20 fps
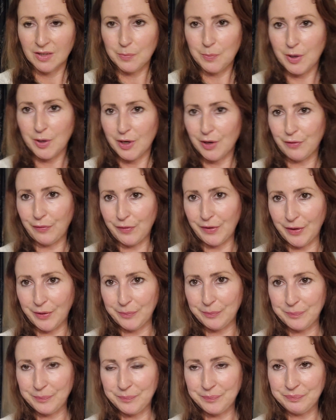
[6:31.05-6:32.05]

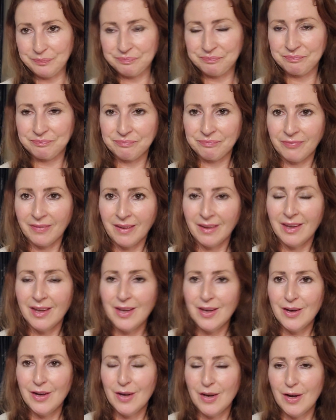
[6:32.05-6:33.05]
perfume
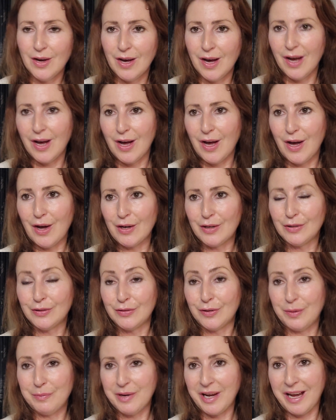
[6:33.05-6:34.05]

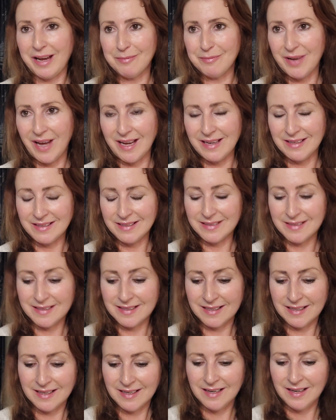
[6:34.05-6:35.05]
from him, and